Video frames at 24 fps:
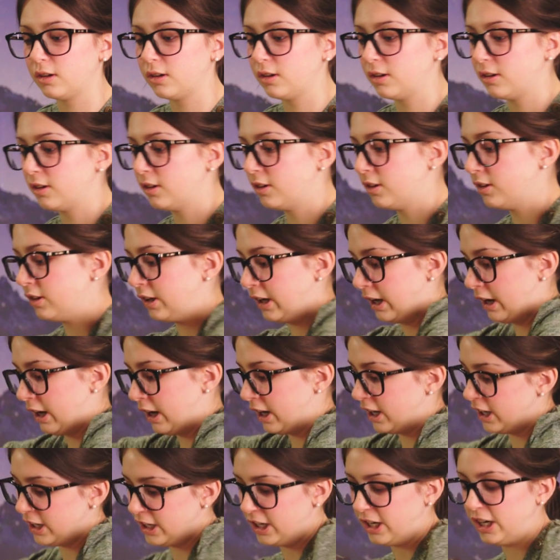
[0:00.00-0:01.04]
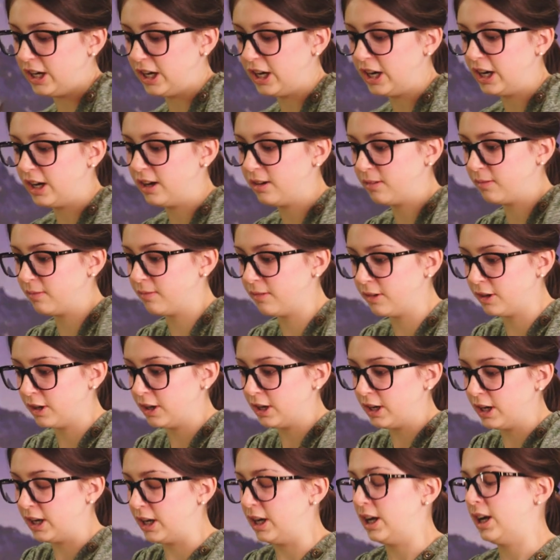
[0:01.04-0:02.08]

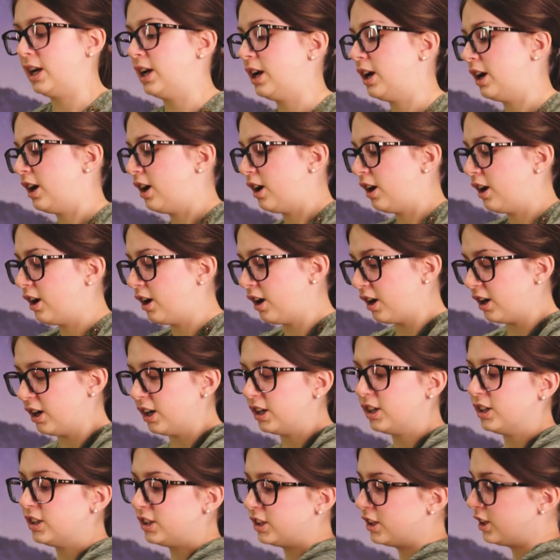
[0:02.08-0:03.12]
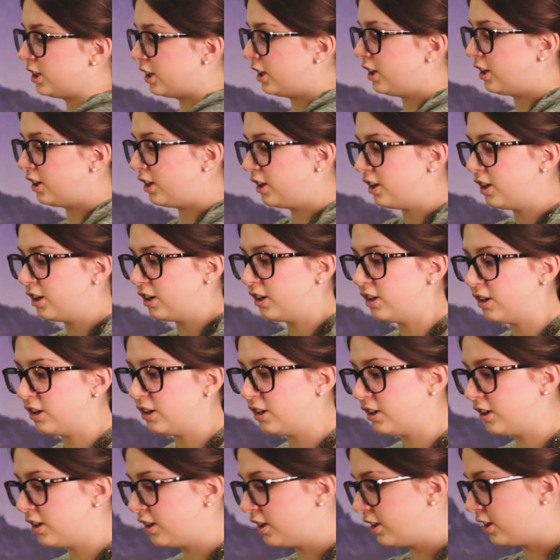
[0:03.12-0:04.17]

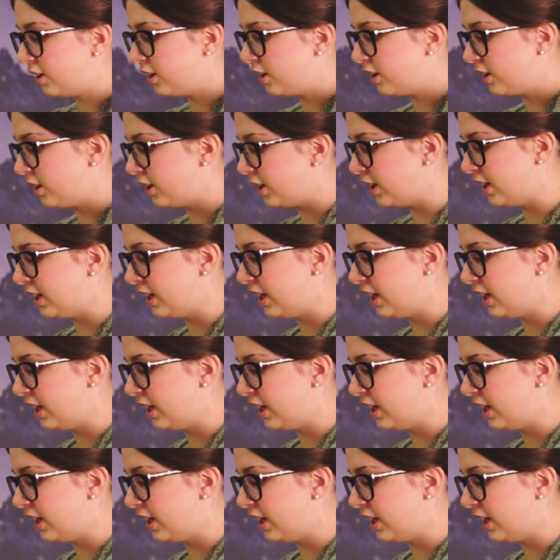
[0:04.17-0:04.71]
(silence)